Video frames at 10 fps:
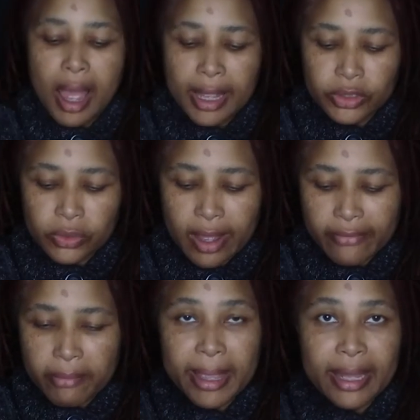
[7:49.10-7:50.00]
I do have
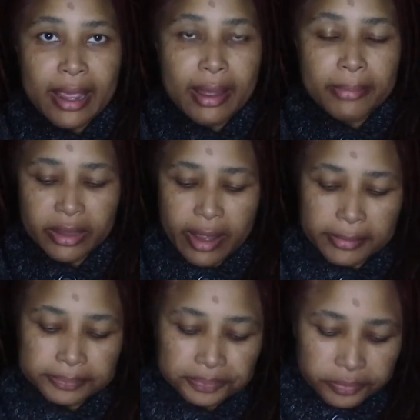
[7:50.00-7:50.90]
a bad habit
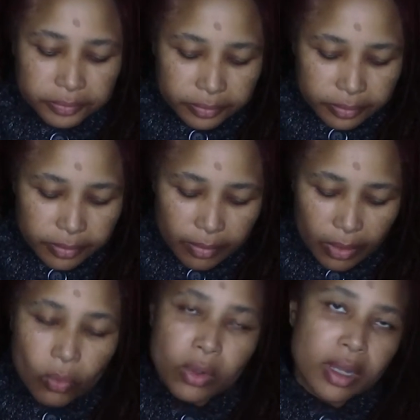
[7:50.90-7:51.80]
that
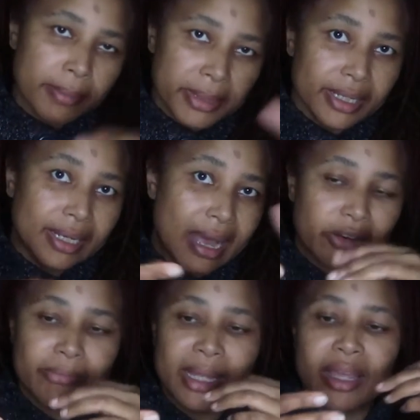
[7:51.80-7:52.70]
will come in and out
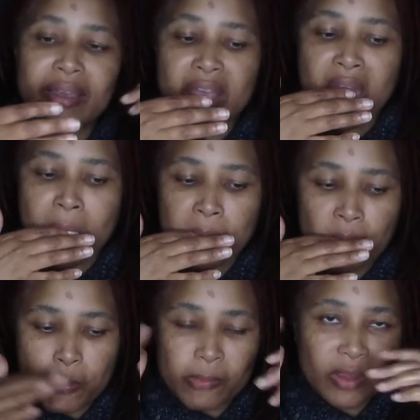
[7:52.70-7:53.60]
of my life
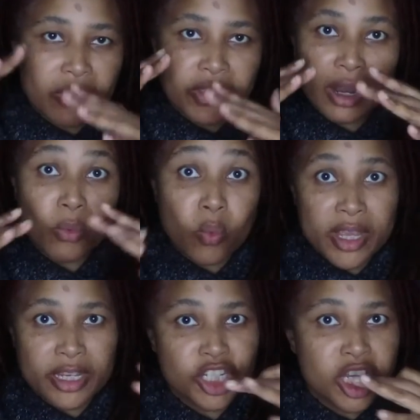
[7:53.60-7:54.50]
that I
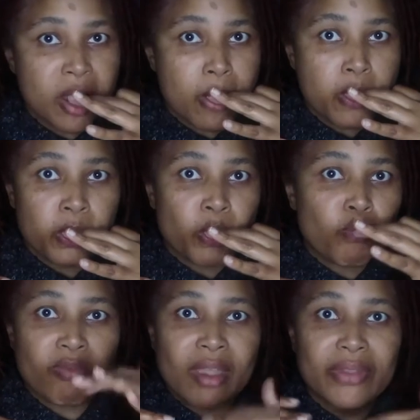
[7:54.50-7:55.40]
wish
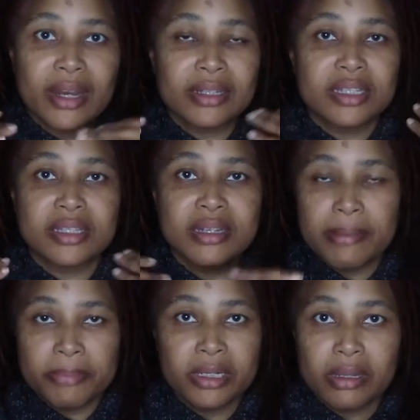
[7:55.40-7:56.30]
that I could just
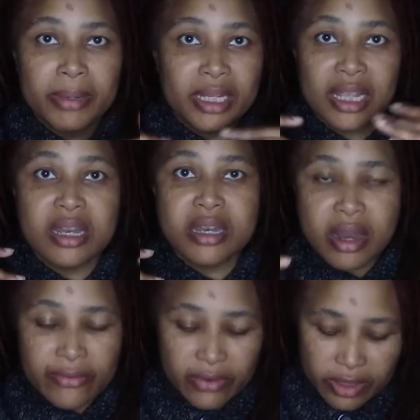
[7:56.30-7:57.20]
nip it in the bud and
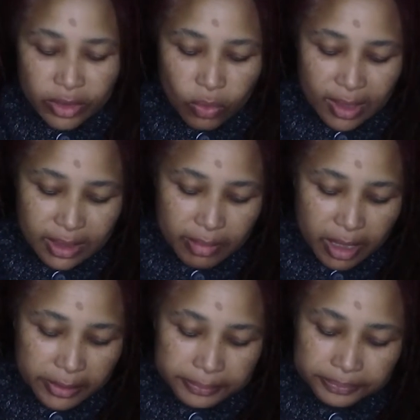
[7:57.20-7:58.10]
never think twice
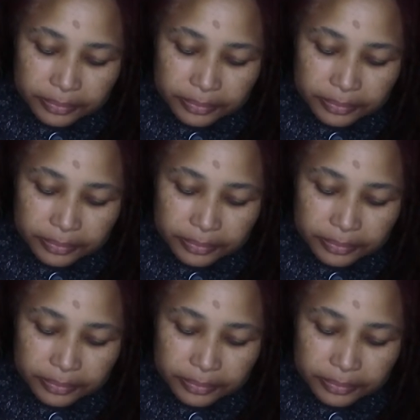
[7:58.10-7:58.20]
about it.